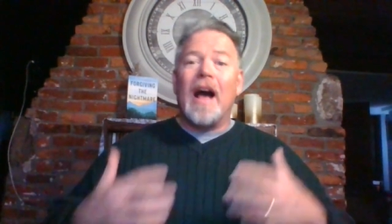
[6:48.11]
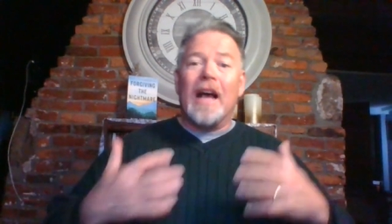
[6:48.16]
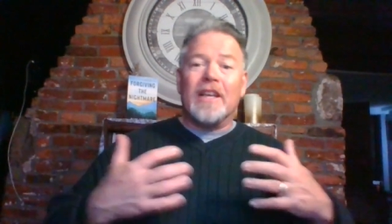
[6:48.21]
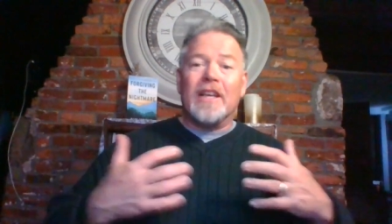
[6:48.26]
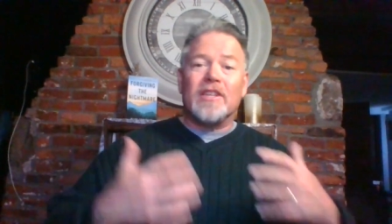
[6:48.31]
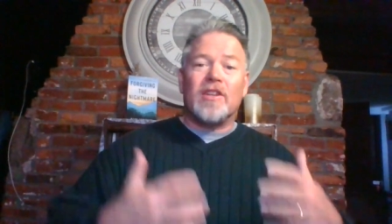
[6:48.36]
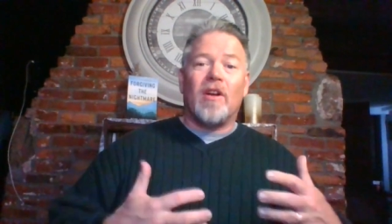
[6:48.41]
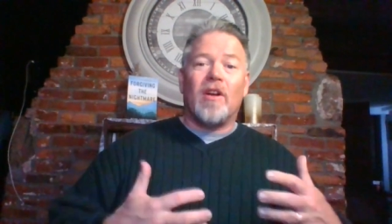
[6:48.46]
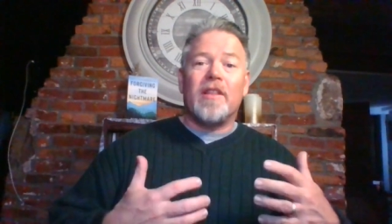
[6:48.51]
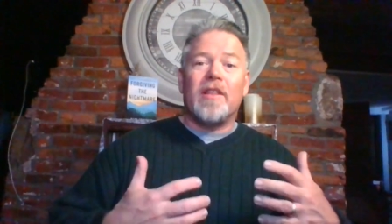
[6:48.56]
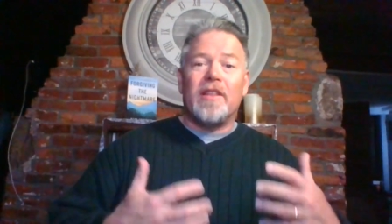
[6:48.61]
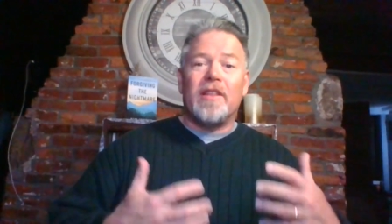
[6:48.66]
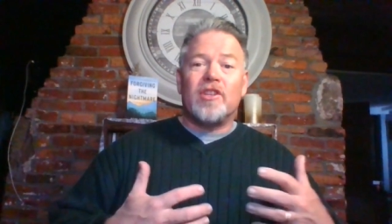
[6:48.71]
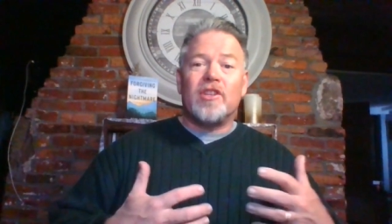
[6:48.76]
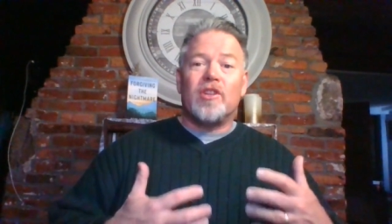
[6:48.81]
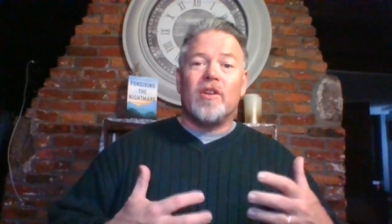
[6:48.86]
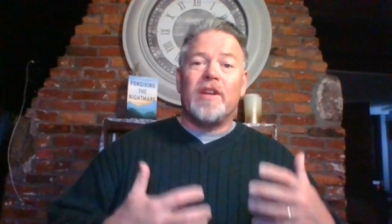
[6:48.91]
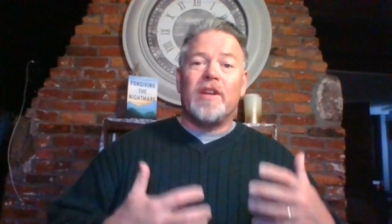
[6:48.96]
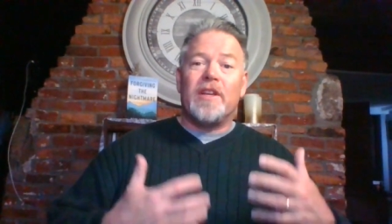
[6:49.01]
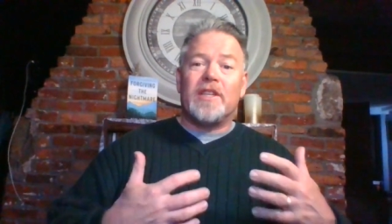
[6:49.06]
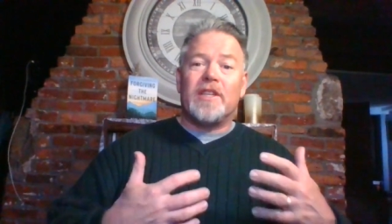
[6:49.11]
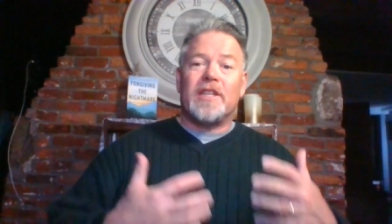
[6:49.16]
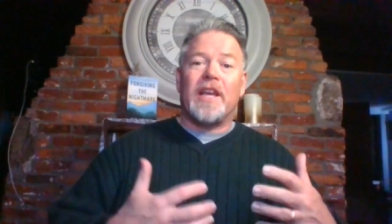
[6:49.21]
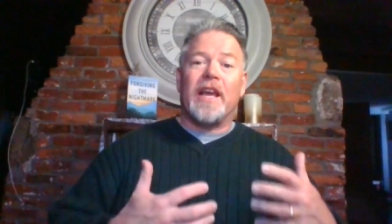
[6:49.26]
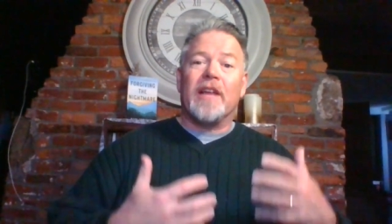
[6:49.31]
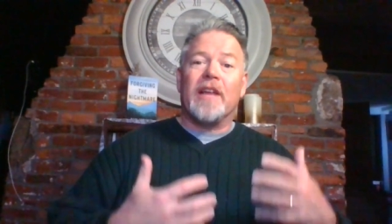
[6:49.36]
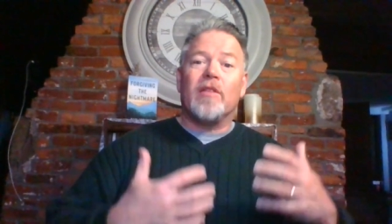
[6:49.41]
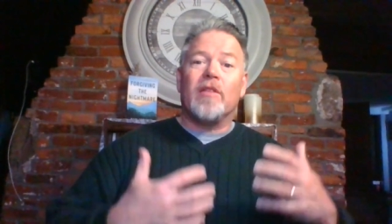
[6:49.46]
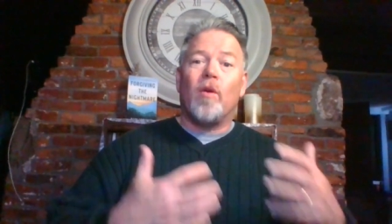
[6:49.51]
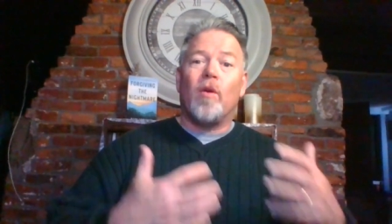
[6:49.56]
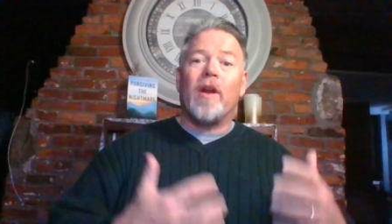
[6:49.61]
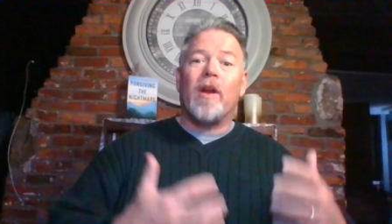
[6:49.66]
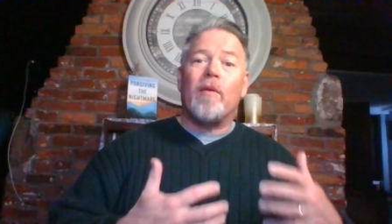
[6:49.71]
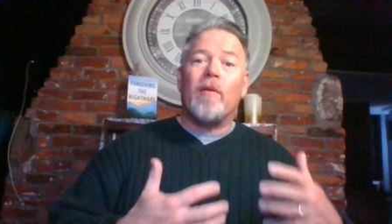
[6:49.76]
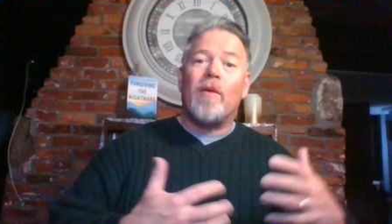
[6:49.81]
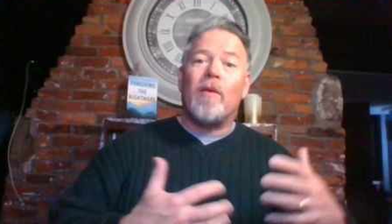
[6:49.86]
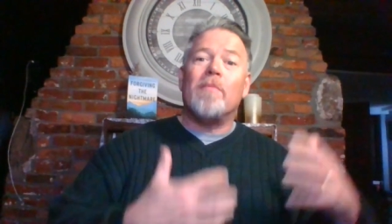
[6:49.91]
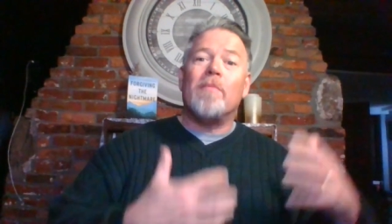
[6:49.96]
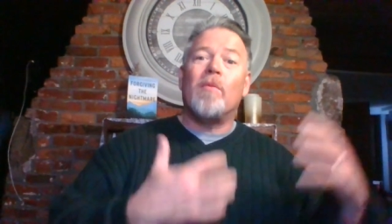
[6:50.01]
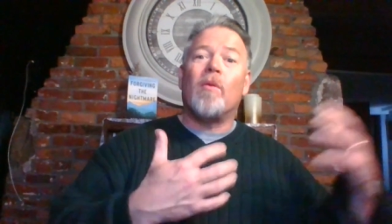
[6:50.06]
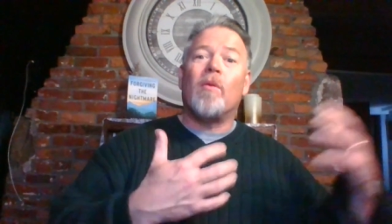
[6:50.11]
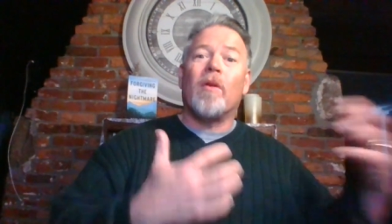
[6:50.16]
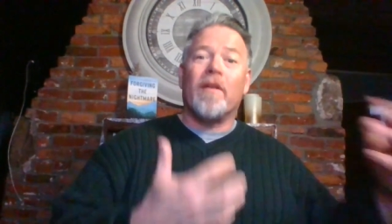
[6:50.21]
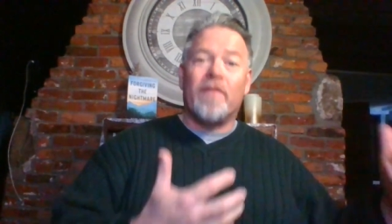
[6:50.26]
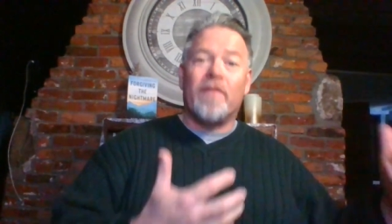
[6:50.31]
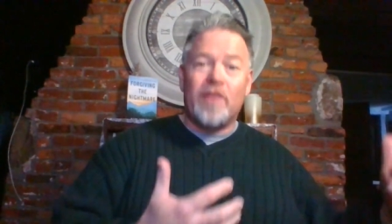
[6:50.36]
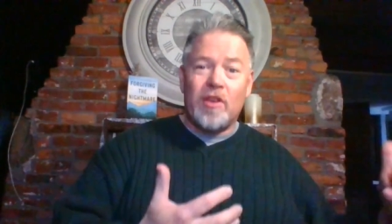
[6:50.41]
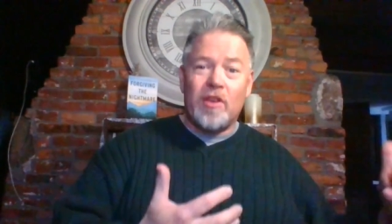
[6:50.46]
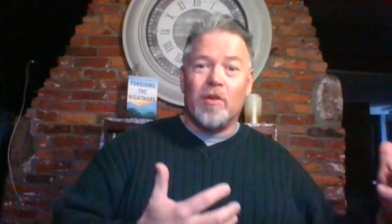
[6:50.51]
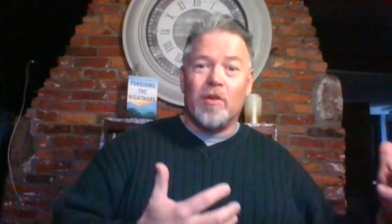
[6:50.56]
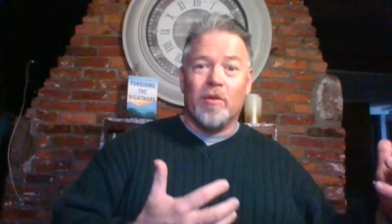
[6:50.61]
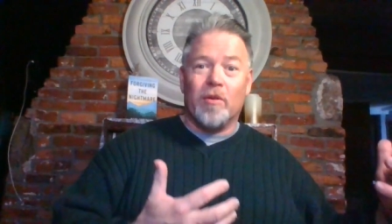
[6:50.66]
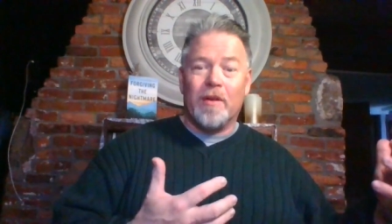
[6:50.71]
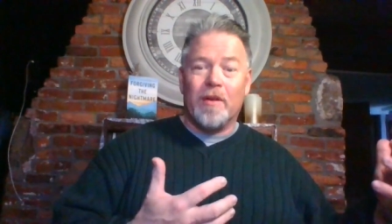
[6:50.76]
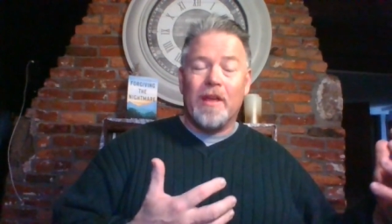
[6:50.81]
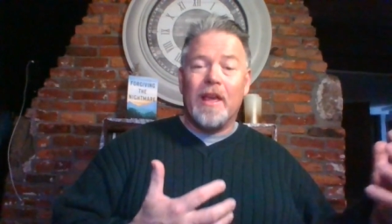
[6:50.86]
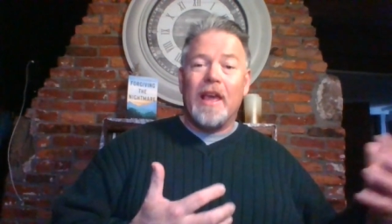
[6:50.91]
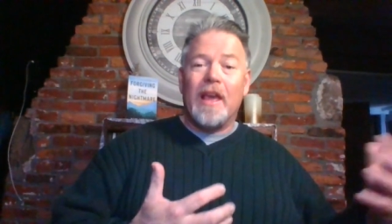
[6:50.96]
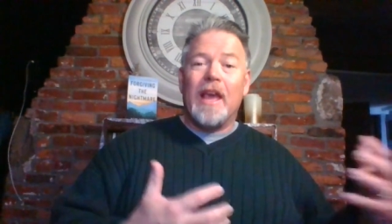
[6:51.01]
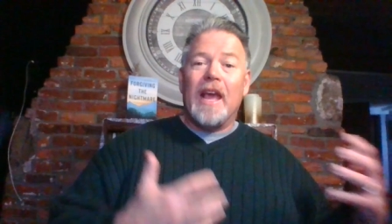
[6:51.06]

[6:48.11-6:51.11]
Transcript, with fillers: I started this journey saying, Lord, I want more of you.